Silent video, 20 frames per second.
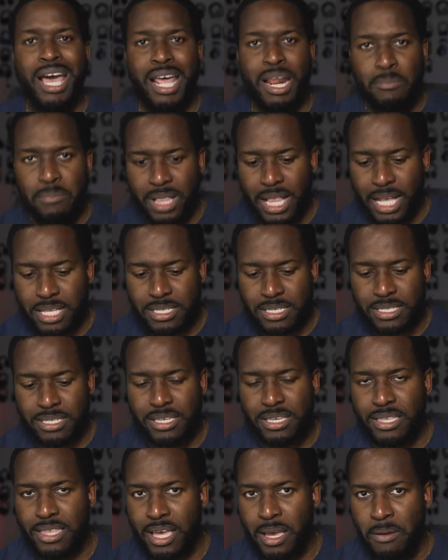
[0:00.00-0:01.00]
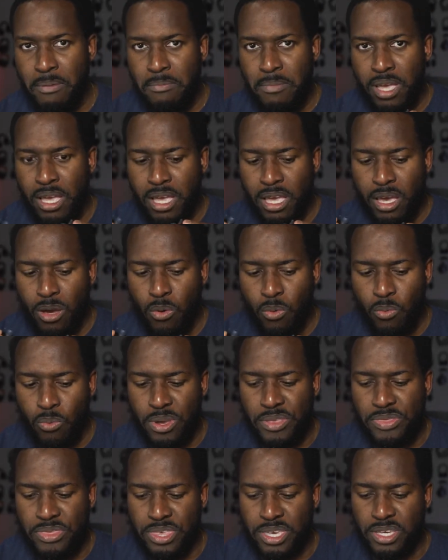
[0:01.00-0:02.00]
And I'm glad to see that
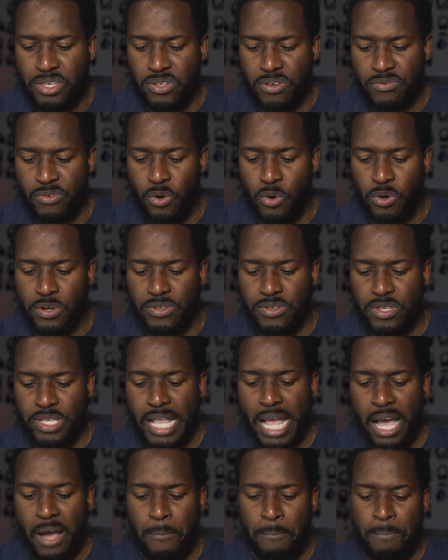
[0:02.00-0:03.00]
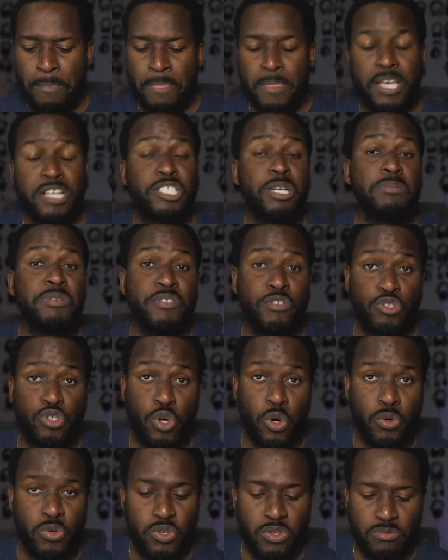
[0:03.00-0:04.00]
with these, of course. Now, in terms of
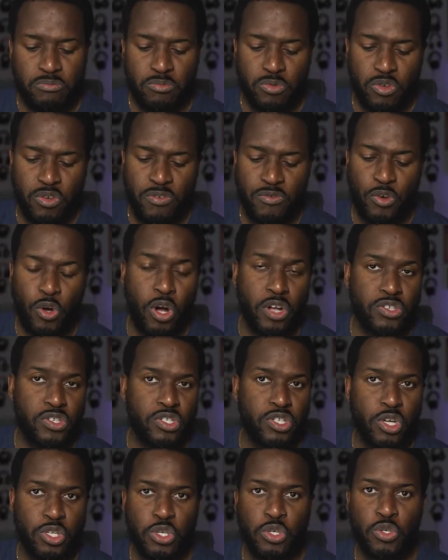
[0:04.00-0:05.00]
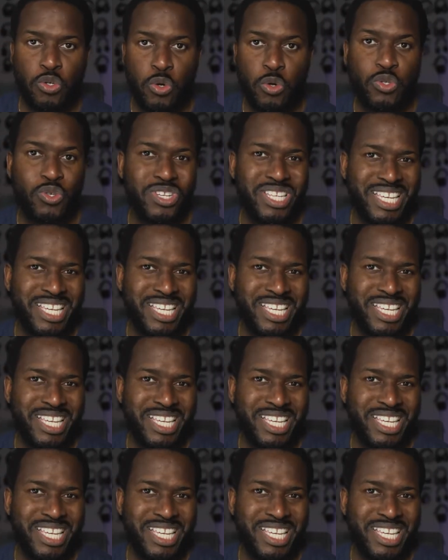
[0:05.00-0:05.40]
controls, you've got touch controls